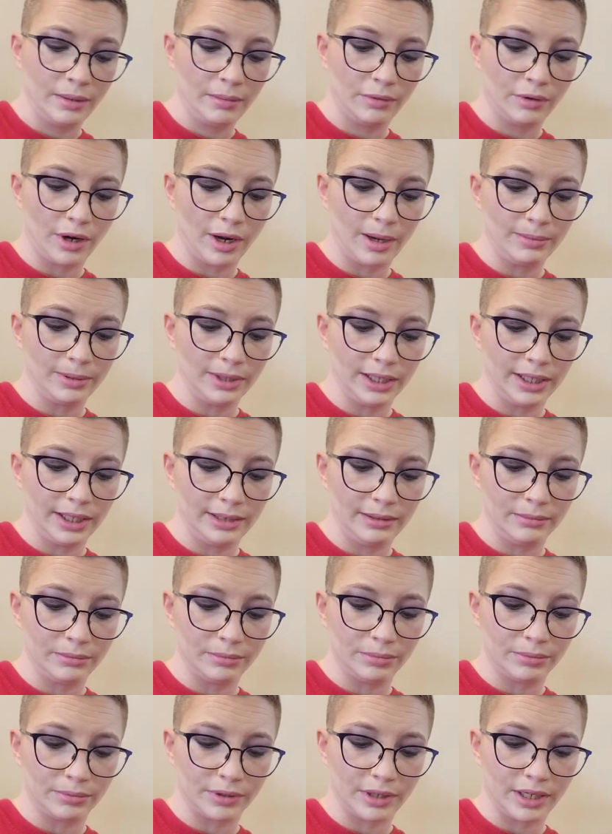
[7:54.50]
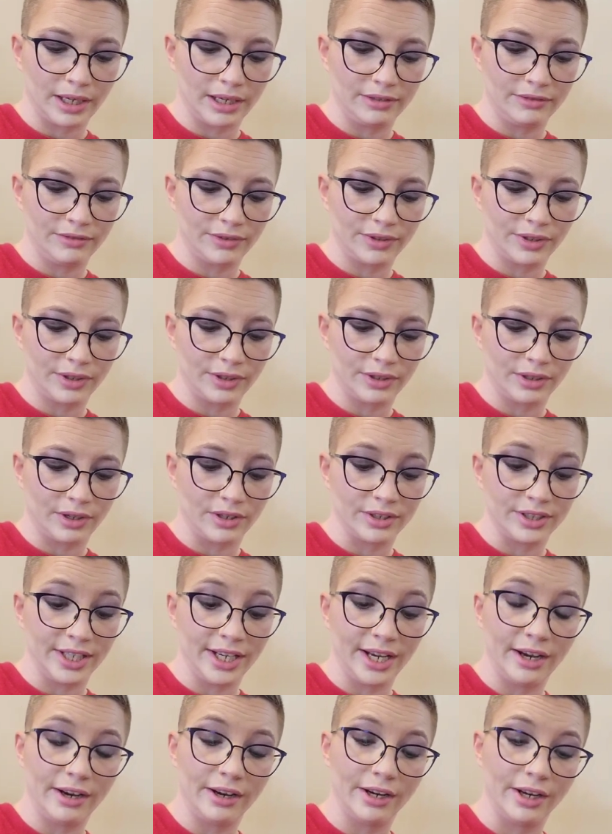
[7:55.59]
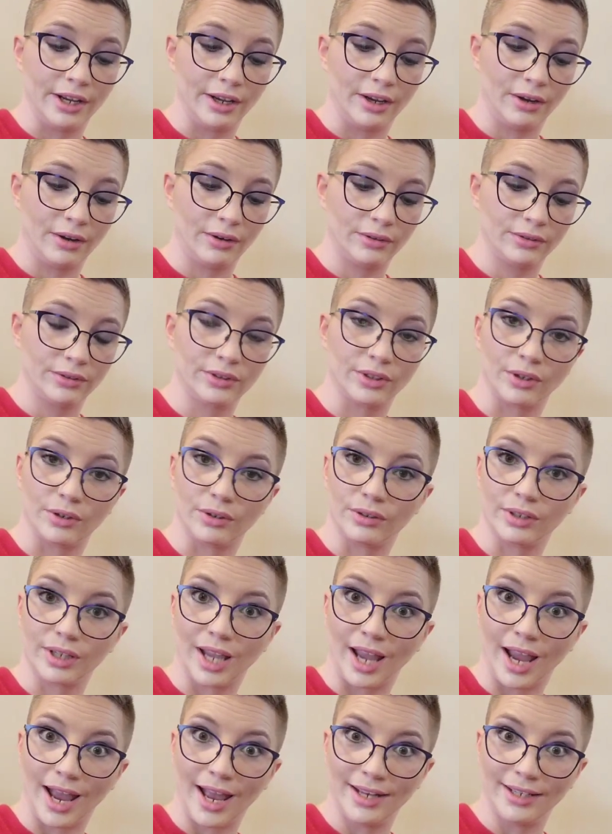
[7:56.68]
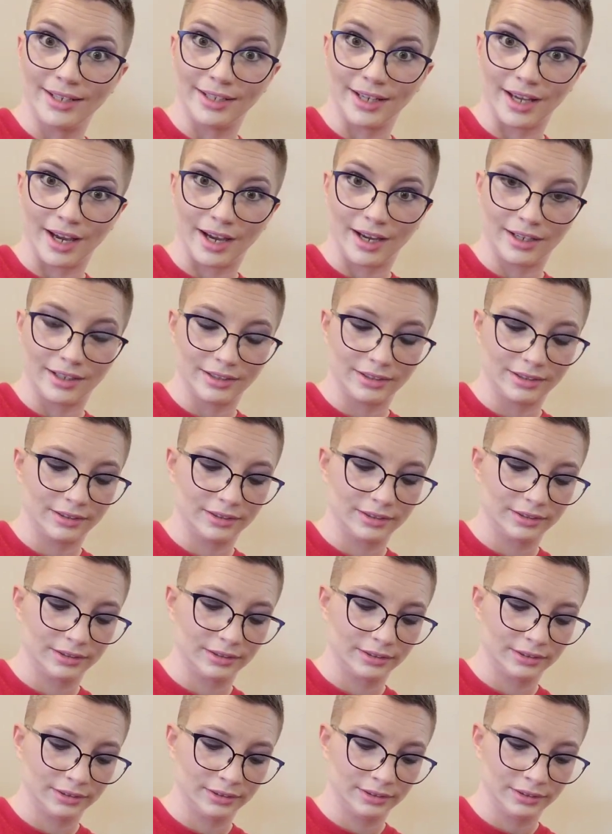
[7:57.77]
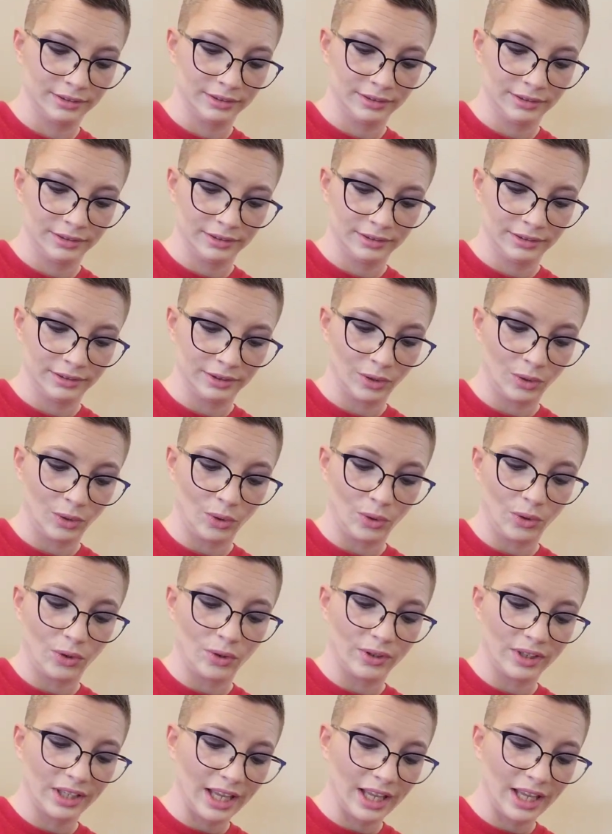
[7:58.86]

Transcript: Rob Lynn, Bradford, Ontario. So Canada. Oh,